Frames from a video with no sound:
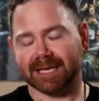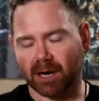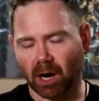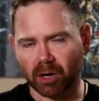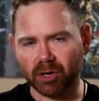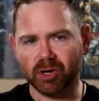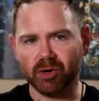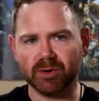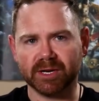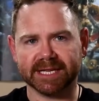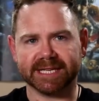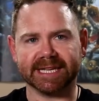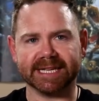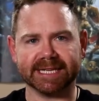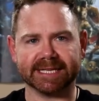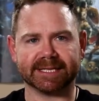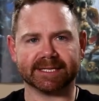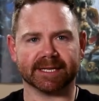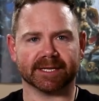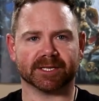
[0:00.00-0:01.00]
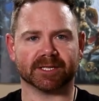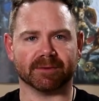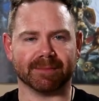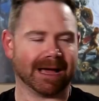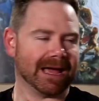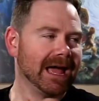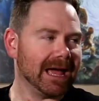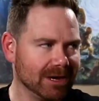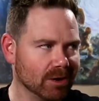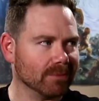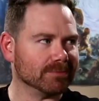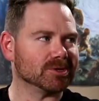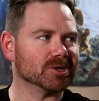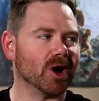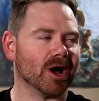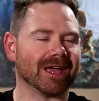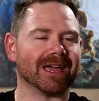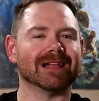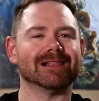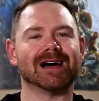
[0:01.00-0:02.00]
in our new disease system, I, I know I'm
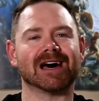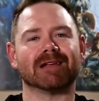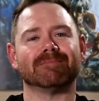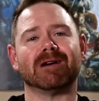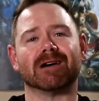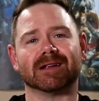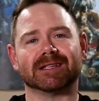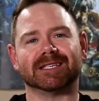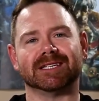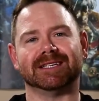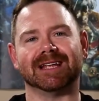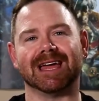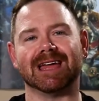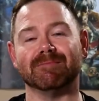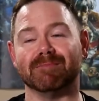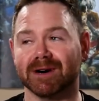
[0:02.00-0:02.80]
talking a lot about it today,